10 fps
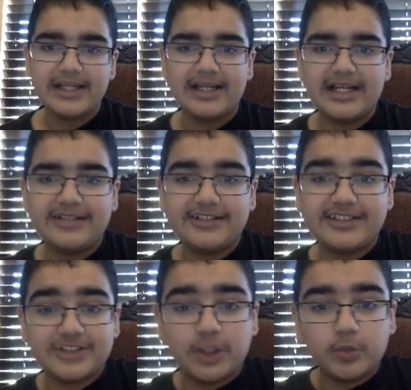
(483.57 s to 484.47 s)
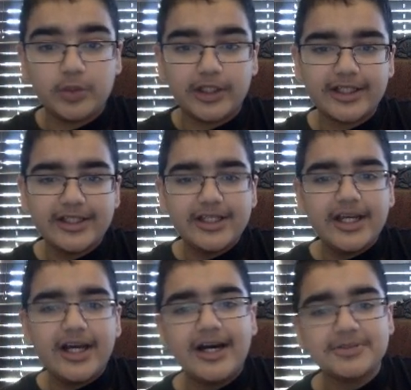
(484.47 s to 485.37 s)
It does not work.
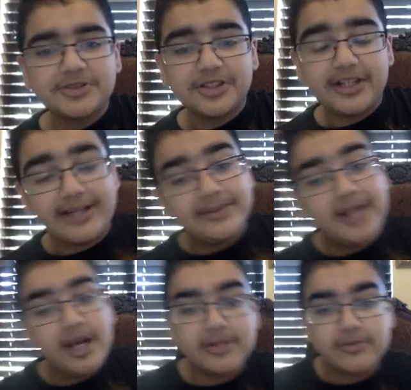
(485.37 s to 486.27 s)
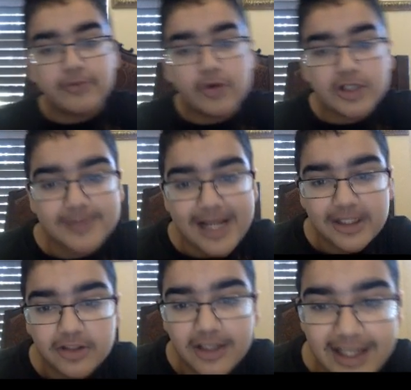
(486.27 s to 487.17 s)
So now I'm going to focus
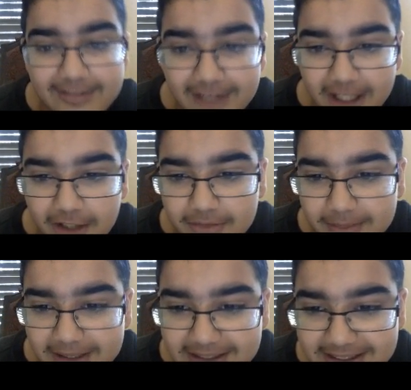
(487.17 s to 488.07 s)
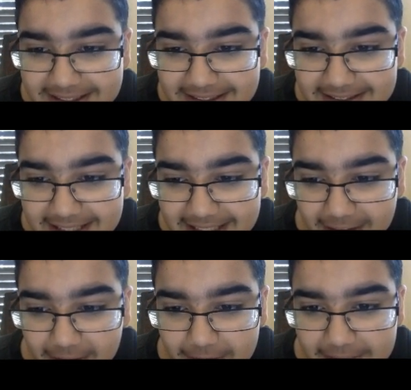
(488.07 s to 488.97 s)
back to the lava hound because he does get
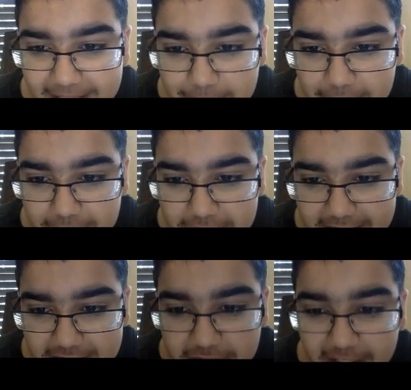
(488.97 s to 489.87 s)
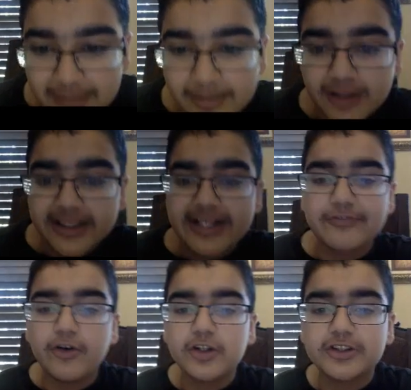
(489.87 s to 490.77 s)
a lot of damage off. So I just fireball that.
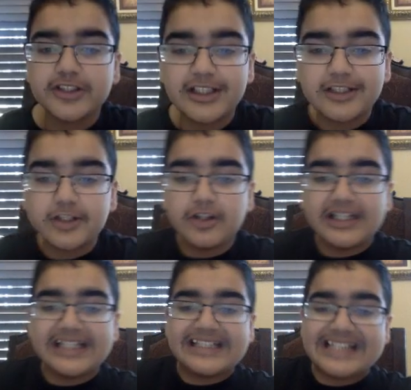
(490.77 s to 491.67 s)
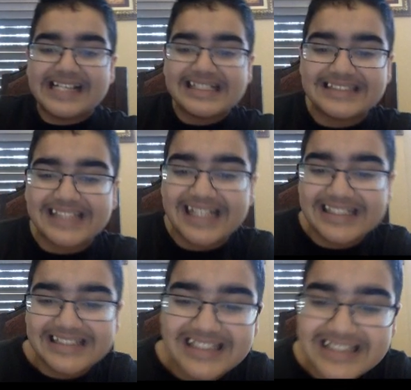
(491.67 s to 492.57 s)
Unfortunately, though, he does
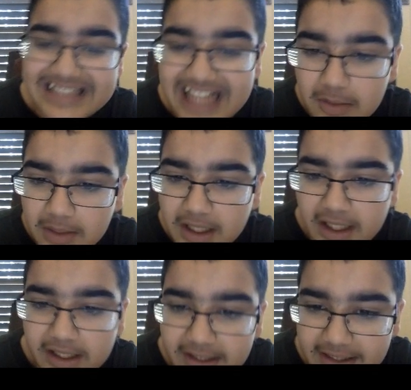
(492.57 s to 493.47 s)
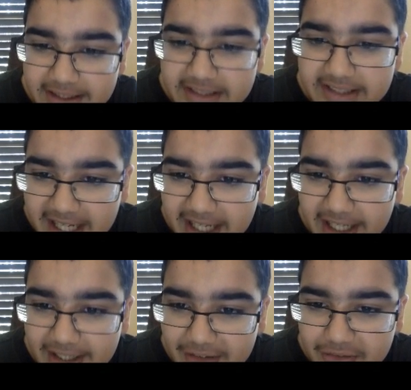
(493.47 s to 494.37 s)
get the tower
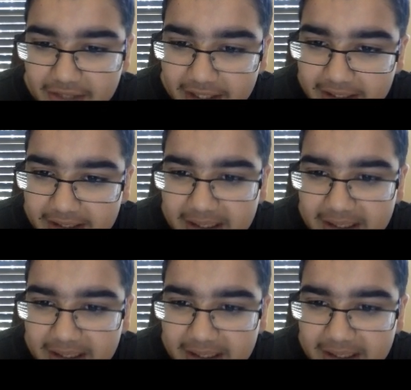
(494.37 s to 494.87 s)
down.